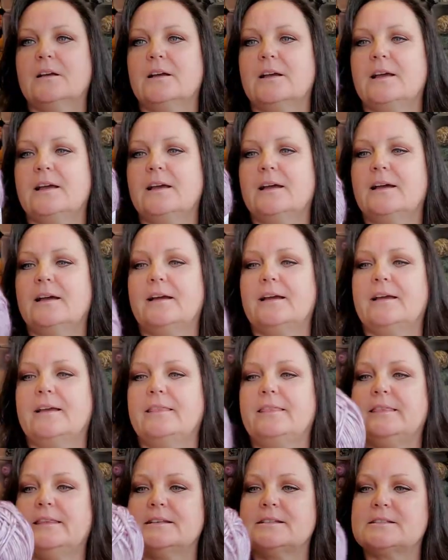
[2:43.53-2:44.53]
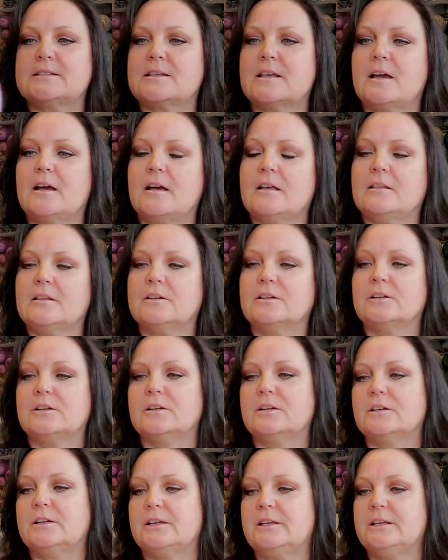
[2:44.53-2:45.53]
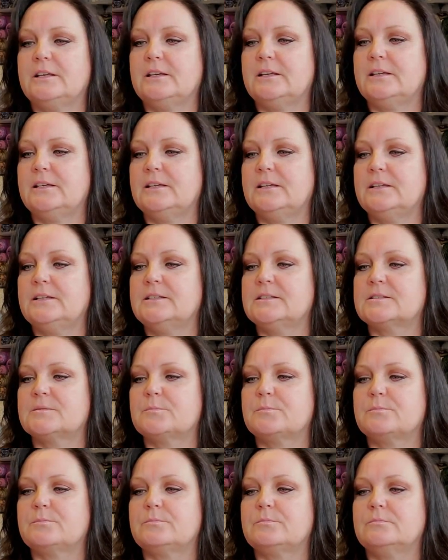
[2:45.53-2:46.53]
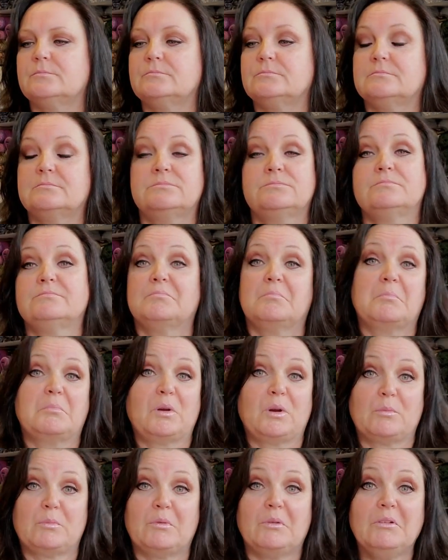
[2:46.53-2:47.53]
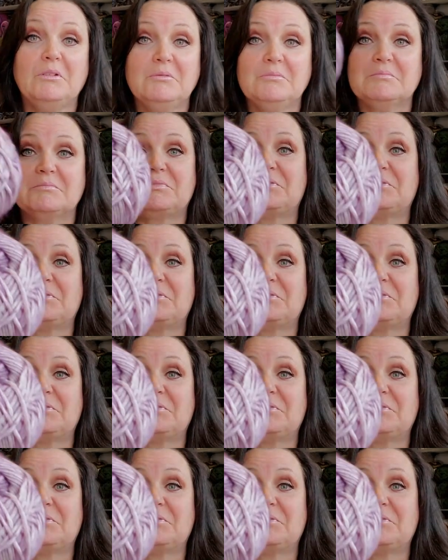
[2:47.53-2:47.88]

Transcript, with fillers: Uh, and this color is purple.